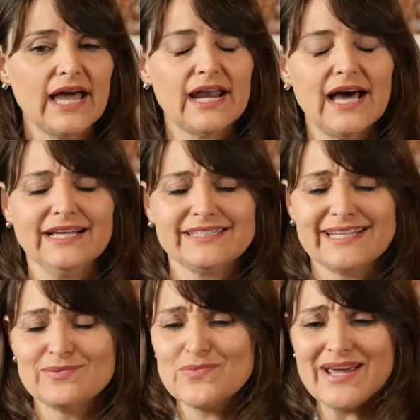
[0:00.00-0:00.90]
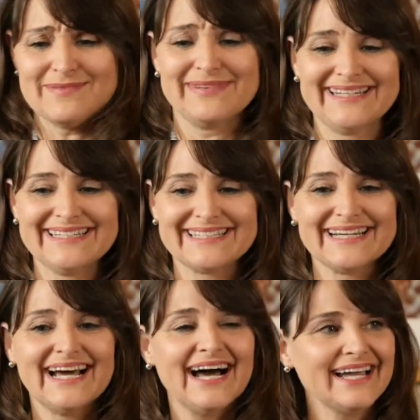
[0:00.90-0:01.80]
And I said, wait a minute.
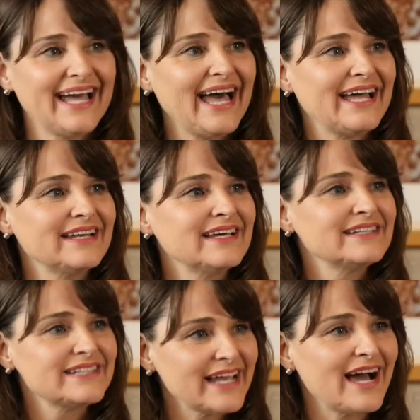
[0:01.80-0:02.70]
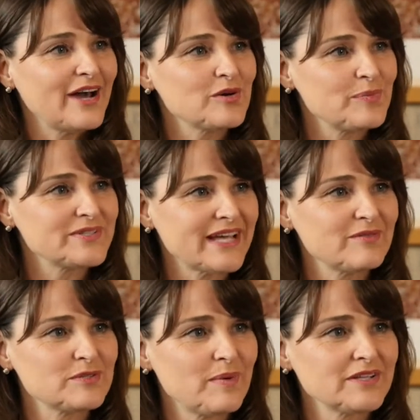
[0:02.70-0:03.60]
Again, take
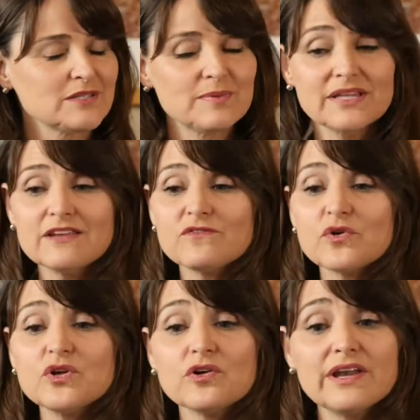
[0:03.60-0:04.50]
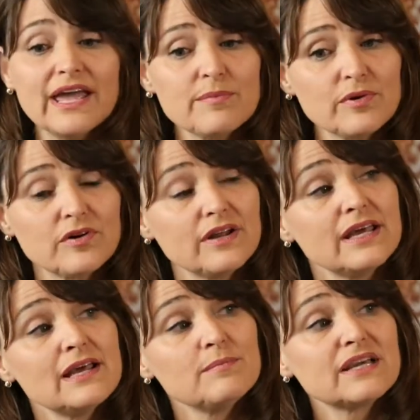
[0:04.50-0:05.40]
100% responsibility for your
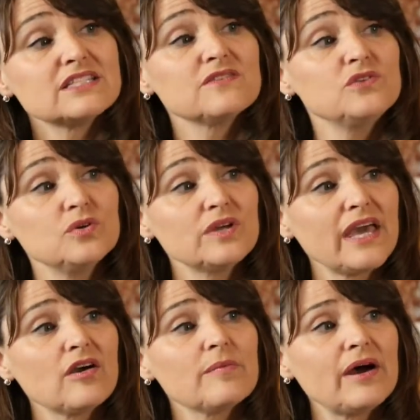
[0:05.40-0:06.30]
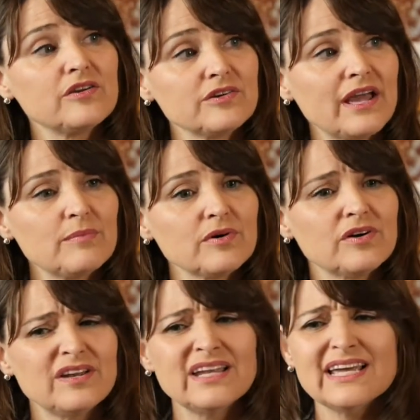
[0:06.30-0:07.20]
neighborhood, because if you care about your
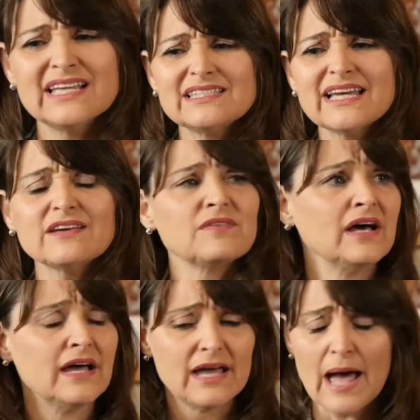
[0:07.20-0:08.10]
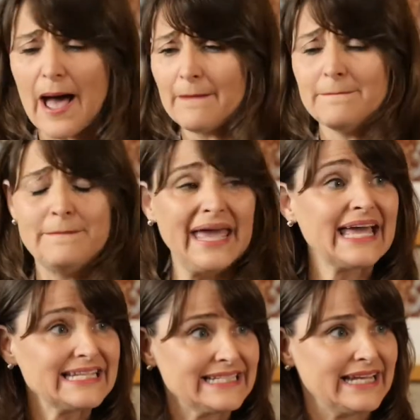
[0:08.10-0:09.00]
neighborhood, instead of
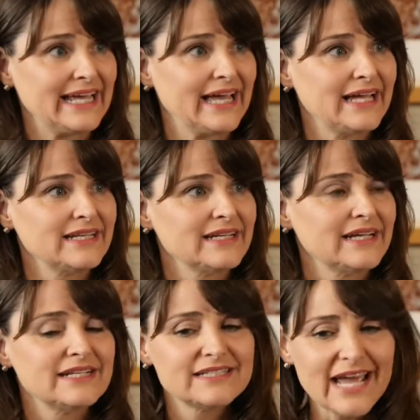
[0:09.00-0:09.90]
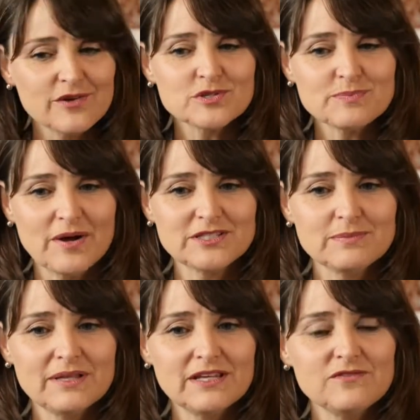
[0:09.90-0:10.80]
abandoning it, take
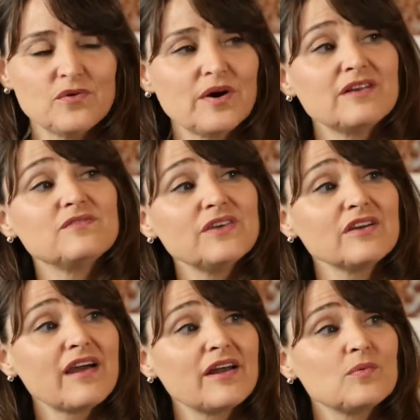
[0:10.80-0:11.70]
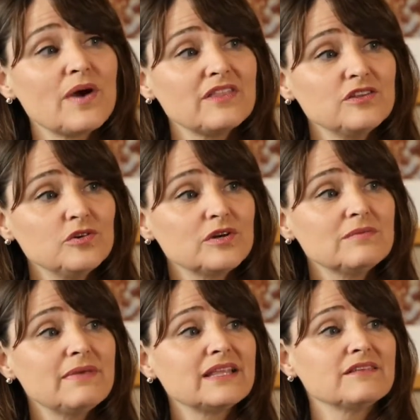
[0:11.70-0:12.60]
responsibility for it and figure out a way that you
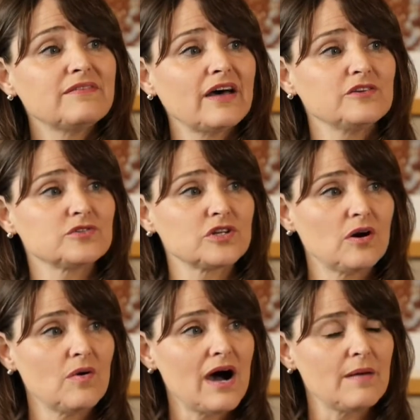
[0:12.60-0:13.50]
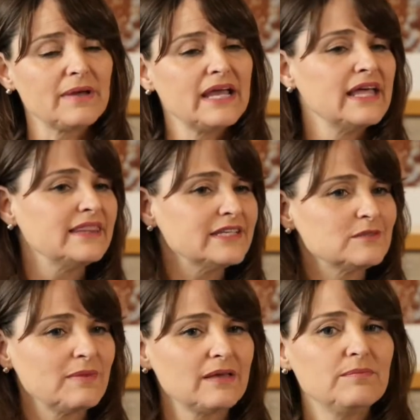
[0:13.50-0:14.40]
can make the values go up.
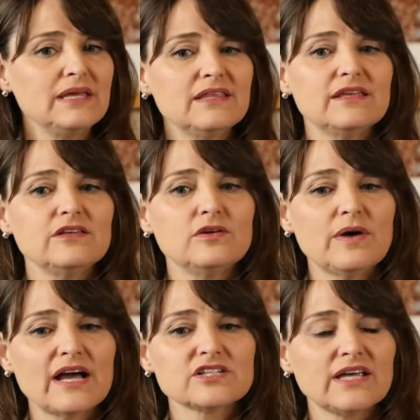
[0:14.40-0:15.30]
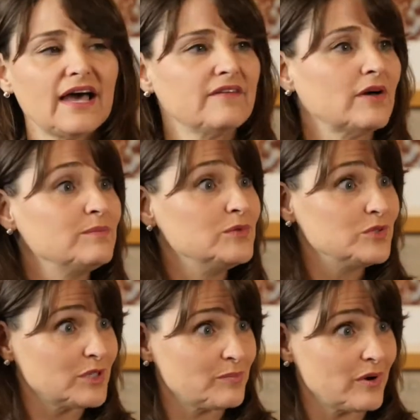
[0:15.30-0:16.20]
This may be that you actually have a
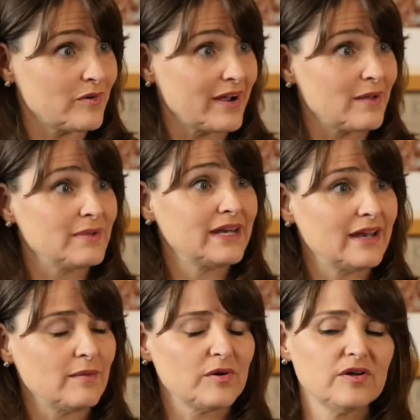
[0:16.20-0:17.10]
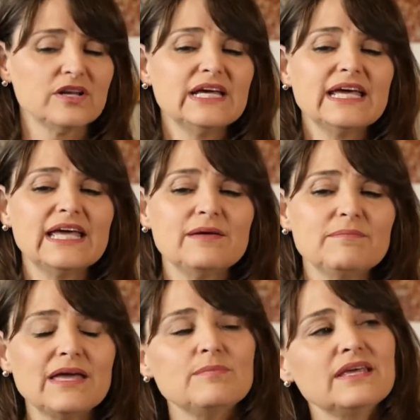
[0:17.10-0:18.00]
music program in a neighborhood. It
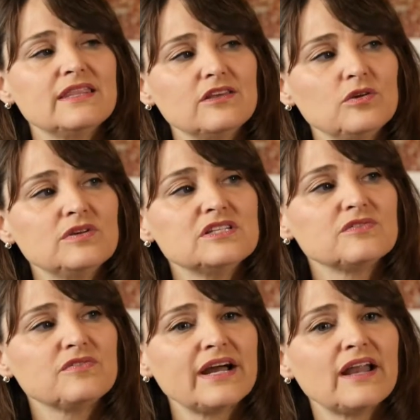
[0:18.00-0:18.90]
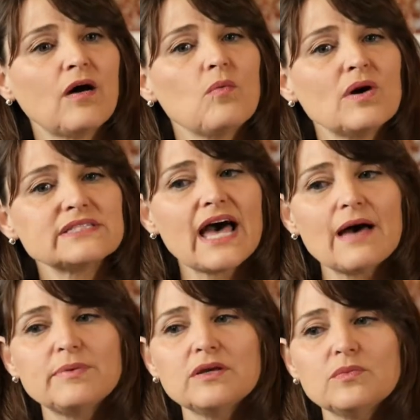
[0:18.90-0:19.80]
may be that you need to find out what's
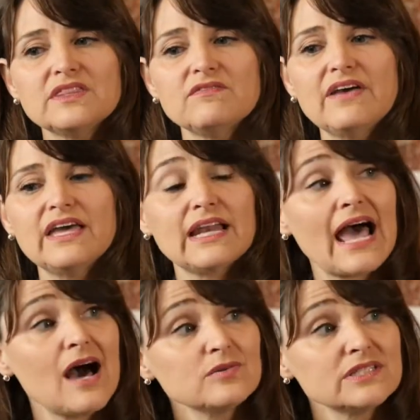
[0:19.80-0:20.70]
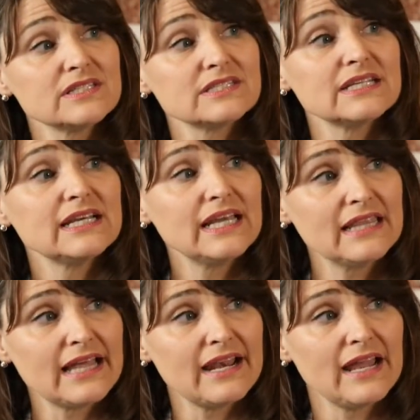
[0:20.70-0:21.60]
happening with the vacant houses
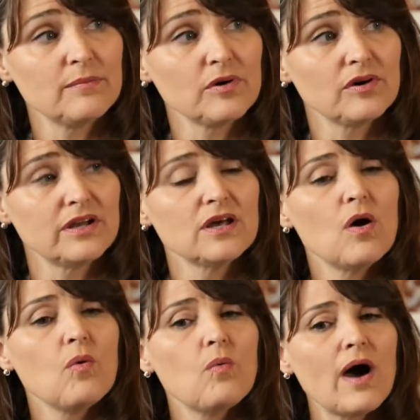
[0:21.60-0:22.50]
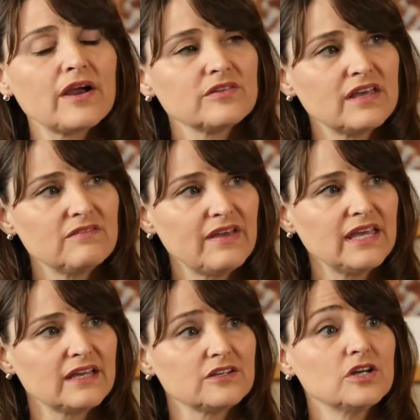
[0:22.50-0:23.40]
in that neighborhood. Why are they
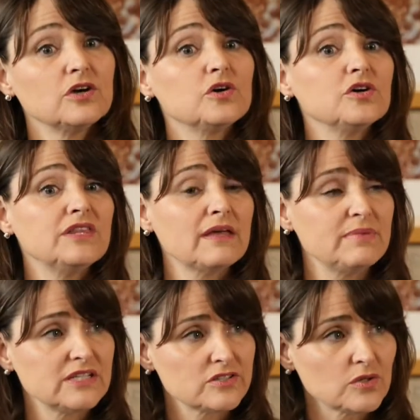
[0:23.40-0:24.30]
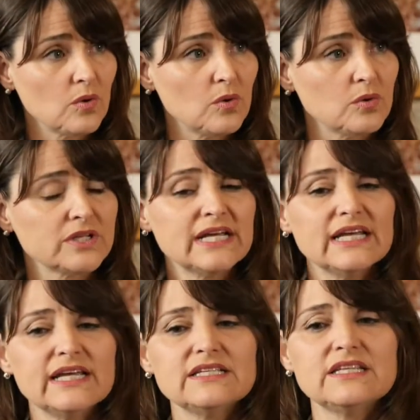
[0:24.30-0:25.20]
vacant? Could they be sold?
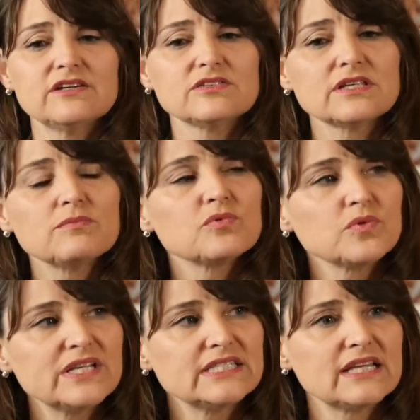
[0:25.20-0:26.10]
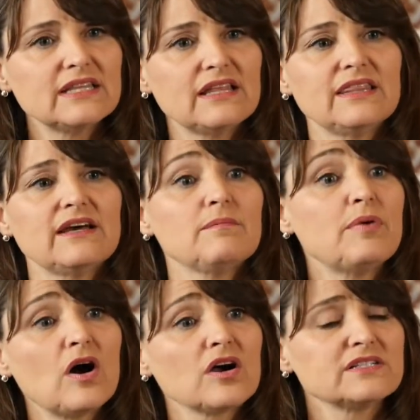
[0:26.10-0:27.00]
Is there some reason that that
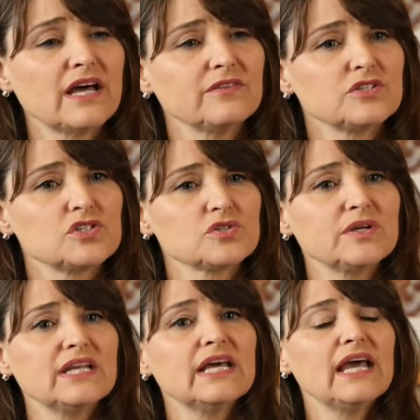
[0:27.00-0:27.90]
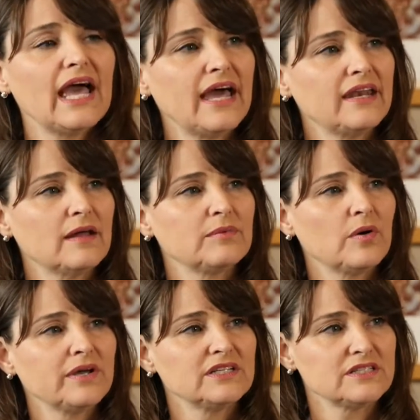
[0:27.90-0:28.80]
park down the street ended up
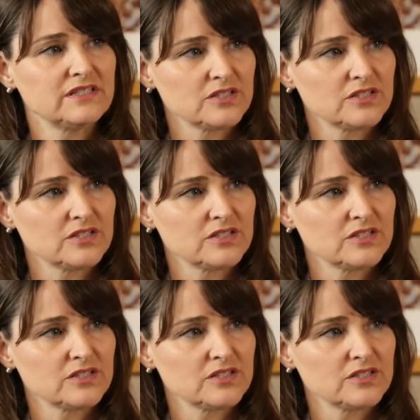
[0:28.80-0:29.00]
going into